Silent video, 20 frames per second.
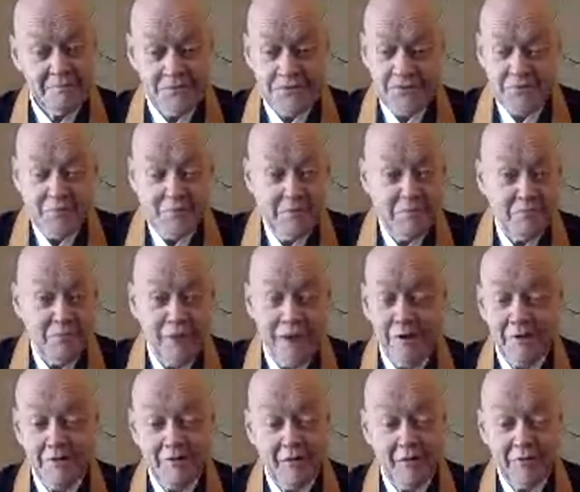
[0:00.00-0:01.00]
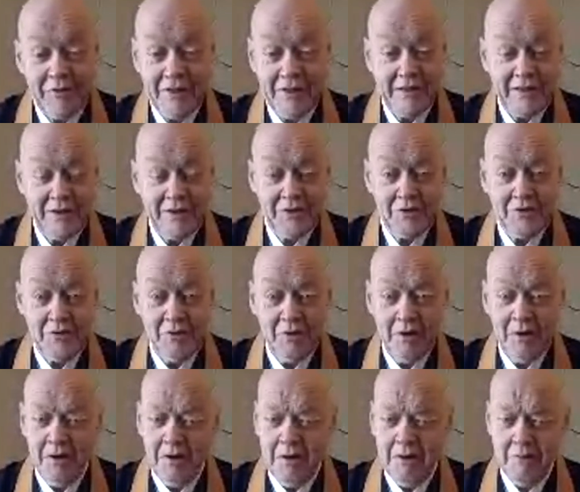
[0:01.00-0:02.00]
Just be proud of everything they
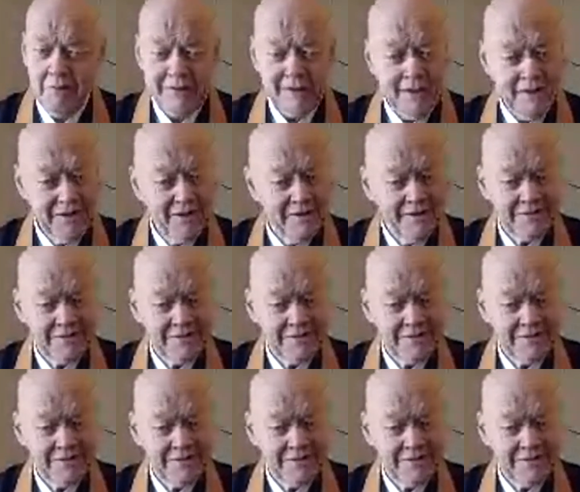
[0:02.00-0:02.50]
do. We kind of